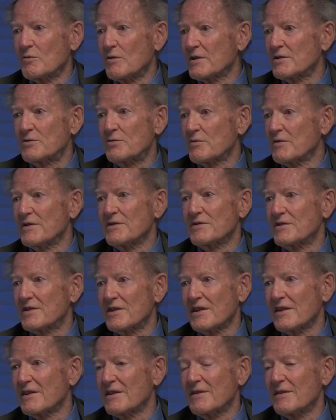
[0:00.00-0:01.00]
which was
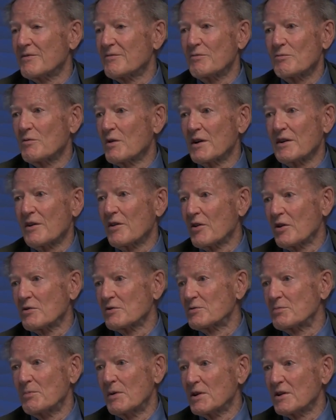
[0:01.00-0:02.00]
one of
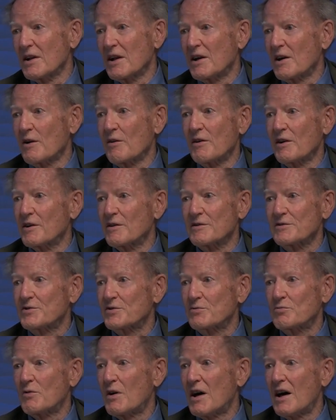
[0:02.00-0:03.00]
those malarial
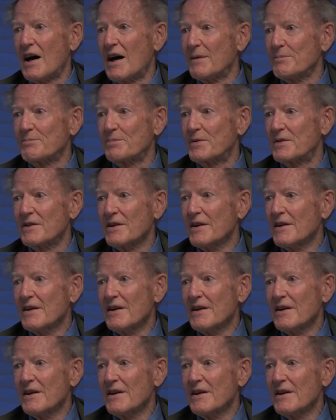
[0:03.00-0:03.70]
swamps